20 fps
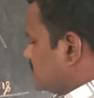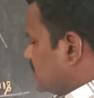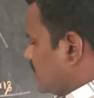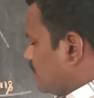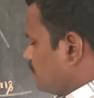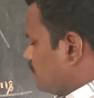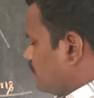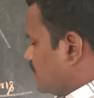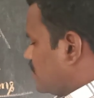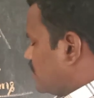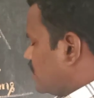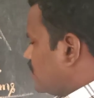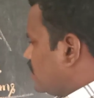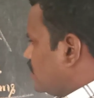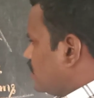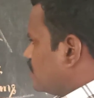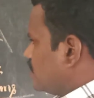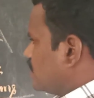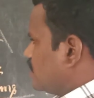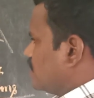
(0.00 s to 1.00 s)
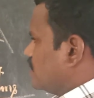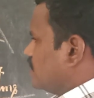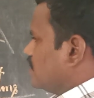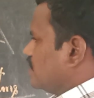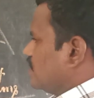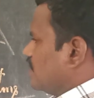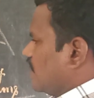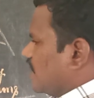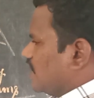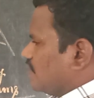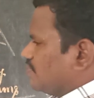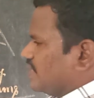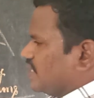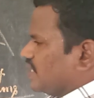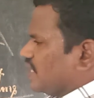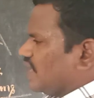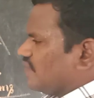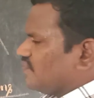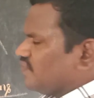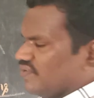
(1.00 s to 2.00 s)
this number on
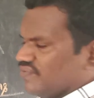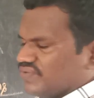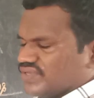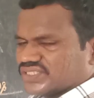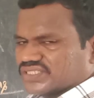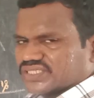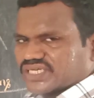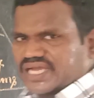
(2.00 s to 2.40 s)
behalf of his